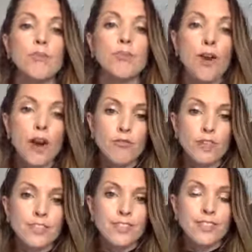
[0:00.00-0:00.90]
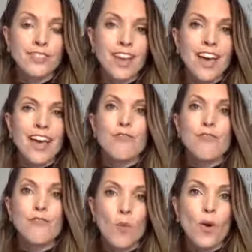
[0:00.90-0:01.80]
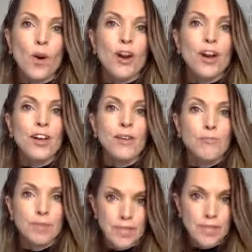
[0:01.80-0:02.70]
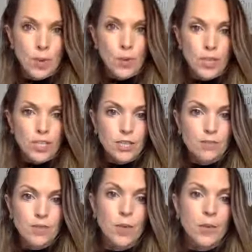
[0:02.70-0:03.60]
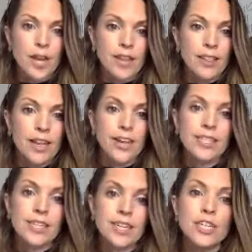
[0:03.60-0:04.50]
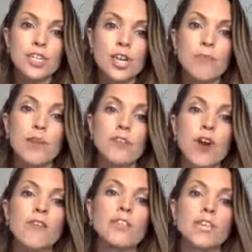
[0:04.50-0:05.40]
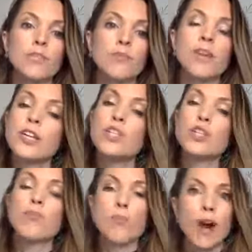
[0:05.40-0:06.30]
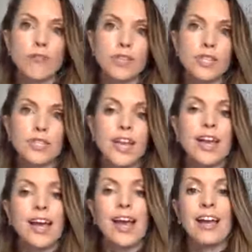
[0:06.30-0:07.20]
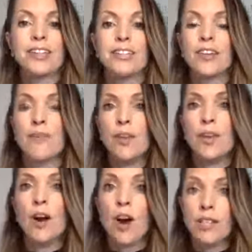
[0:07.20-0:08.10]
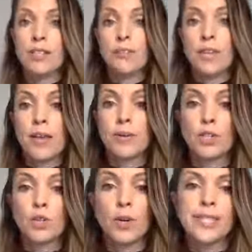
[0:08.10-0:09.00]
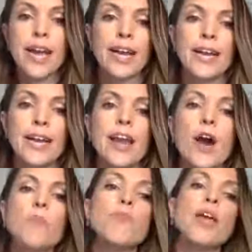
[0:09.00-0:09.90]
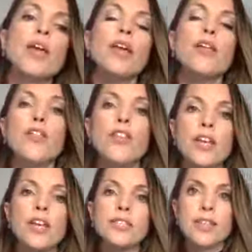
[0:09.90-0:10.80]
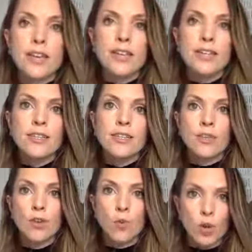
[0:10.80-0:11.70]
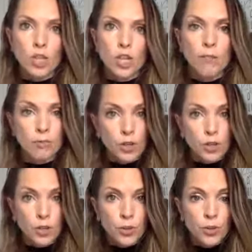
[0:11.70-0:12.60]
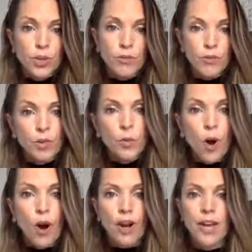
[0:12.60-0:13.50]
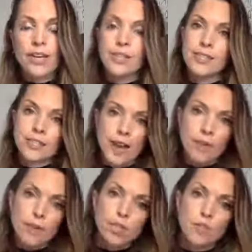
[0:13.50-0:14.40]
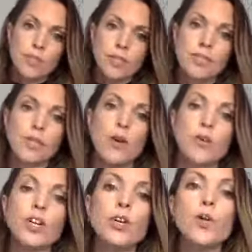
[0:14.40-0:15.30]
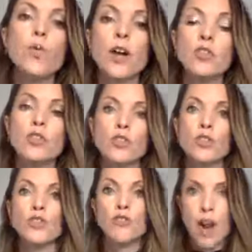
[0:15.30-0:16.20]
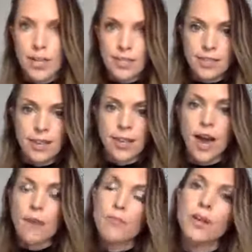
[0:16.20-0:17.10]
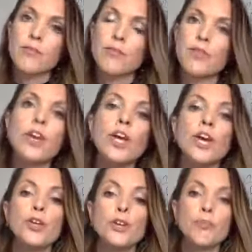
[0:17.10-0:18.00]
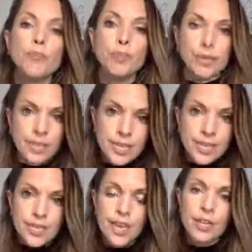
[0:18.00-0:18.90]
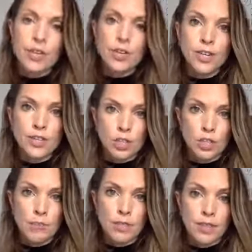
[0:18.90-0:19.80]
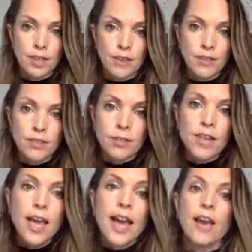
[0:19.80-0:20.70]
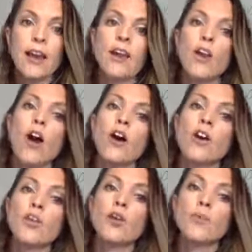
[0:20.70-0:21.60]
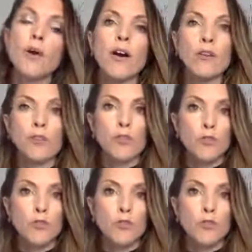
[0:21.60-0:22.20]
profits for business owners. So again, that is leadership that drives exponential profits, and it's going to be on September 22nd. Now, this is the workshop for you if you are an established business owner who wants to drastically uplevel your business and your leadership skills and unlock your path